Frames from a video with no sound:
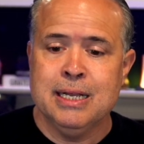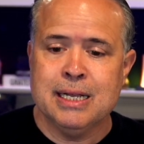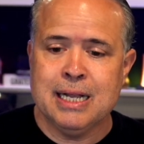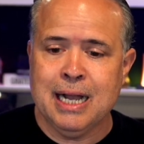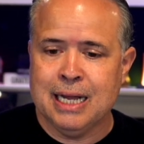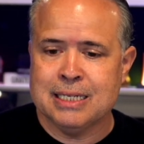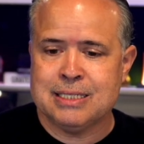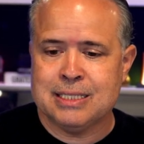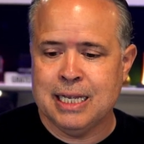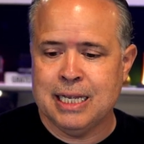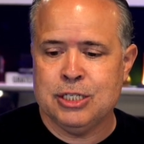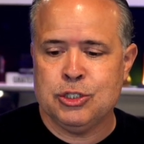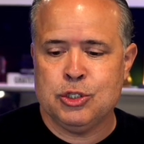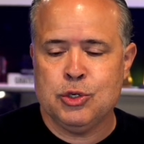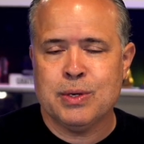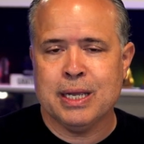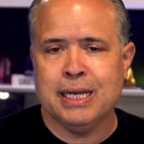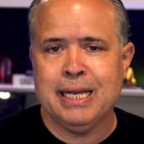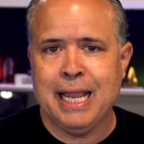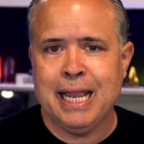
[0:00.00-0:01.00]
God says,
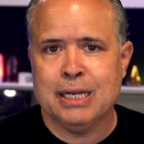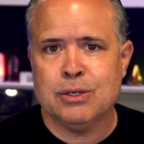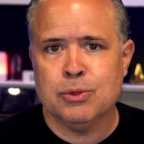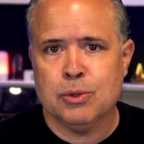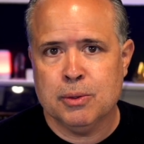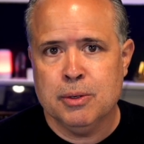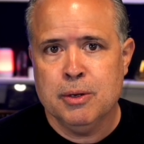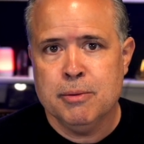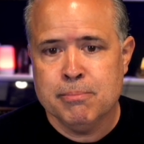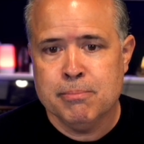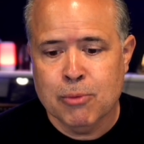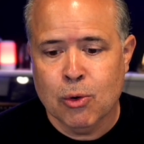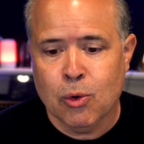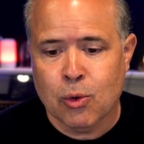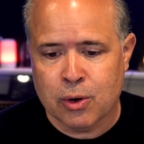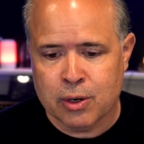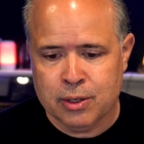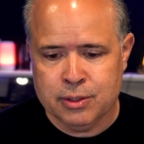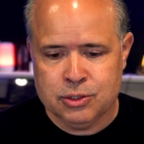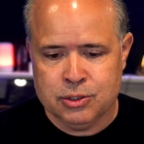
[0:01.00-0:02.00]
you can handle
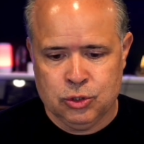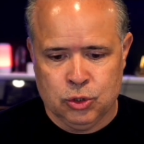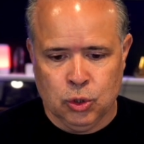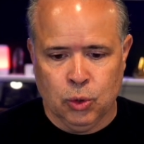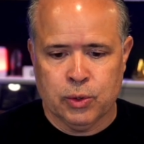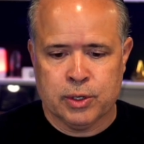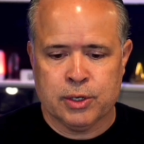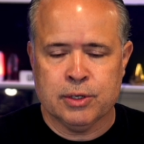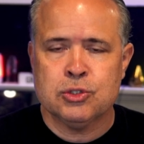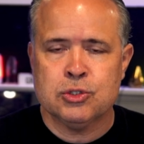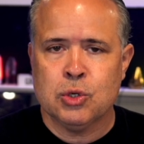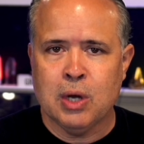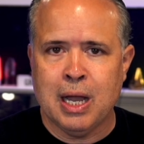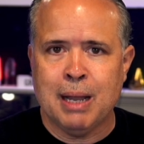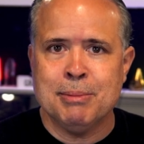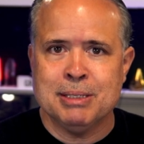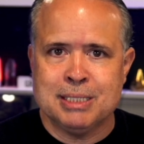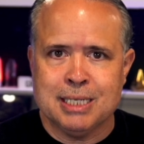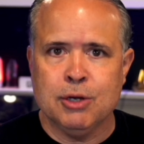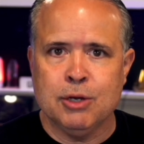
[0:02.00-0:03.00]
more, daughter. So
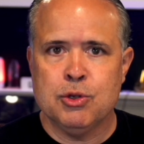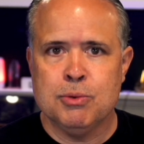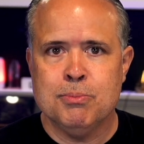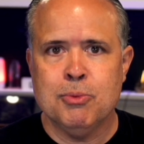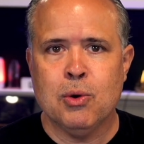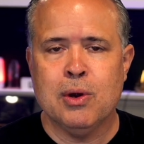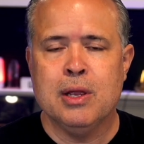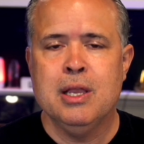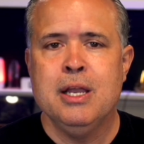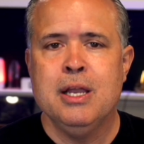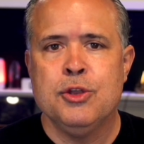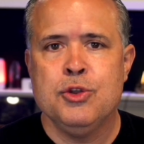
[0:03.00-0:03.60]
I'm going to tell you more.